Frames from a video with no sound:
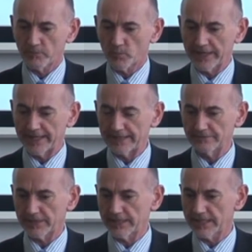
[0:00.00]
We
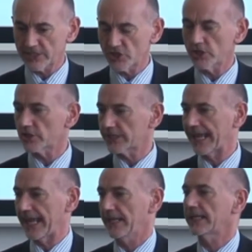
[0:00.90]
have this year
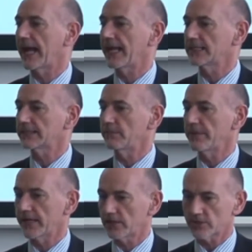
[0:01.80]
10 ILT
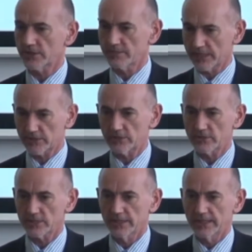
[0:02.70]
pedagogy
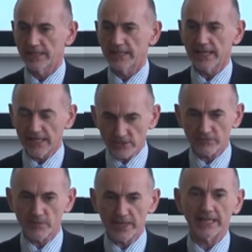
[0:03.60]
mentors. Each
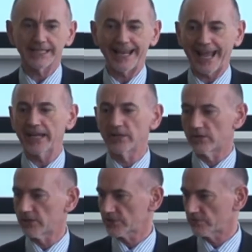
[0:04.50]
of them get 9
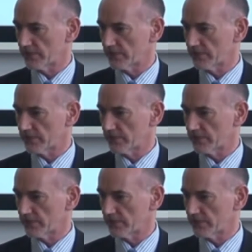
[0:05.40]
hours